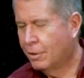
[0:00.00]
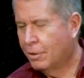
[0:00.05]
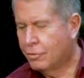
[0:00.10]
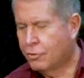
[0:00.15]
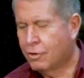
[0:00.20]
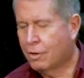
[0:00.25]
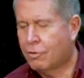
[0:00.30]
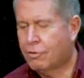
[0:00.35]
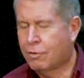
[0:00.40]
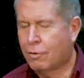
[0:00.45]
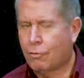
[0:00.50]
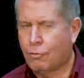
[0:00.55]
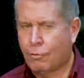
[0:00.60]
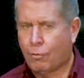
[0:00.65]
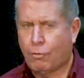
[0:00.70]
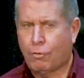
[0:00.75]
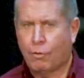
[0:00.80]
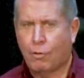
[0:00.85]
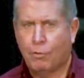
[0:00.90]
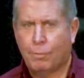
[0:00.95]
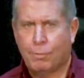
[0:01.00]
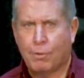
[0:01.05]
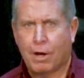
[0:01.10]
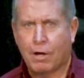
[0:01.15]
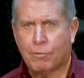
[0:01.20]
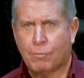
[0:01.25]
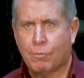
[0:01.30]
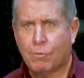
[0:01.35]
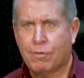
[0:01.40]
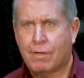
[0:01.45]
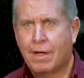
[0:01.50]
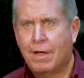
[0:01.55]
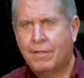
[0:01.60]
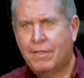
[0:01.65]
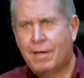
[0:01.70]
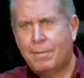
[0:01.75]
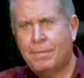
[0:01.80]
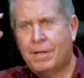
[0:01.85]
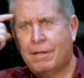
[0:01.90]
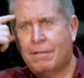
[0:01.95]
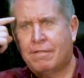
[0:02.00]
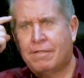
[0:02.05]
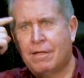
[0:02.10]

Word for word: just as your soul prospers. That means